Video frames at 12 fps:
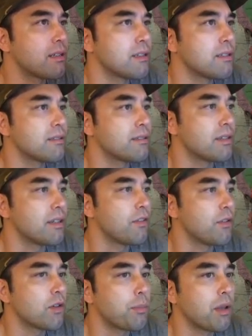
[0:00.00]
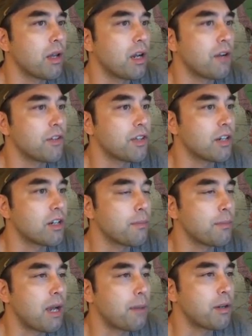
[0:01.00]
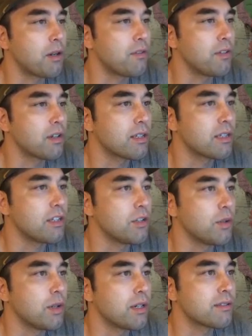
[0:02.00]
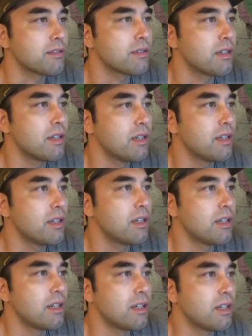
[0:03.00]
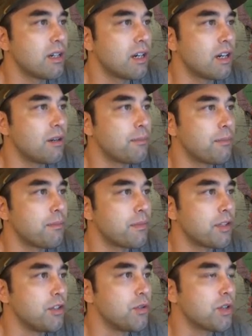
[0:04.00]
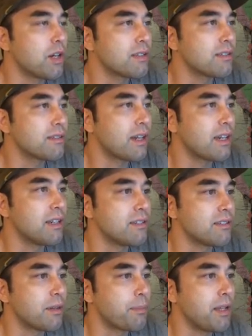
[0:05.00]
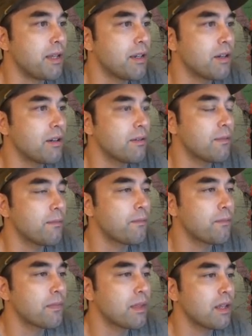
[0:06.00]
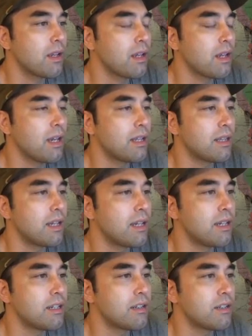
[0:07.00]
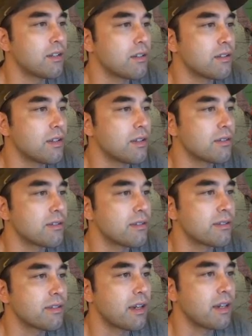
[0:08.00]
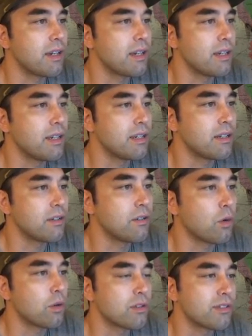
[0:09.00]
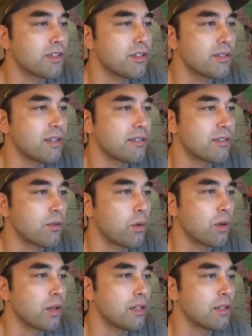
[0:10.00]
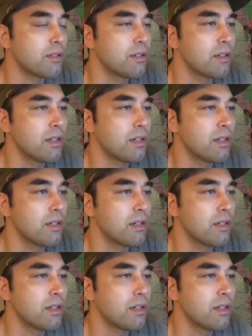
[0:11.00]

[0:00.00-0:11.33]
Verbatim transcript: let's see, if you were to plot everything on a map here, if you look at the U.S., um, the Yukon site is up here, and then there there's a site in, or, there's two sites in Oregon,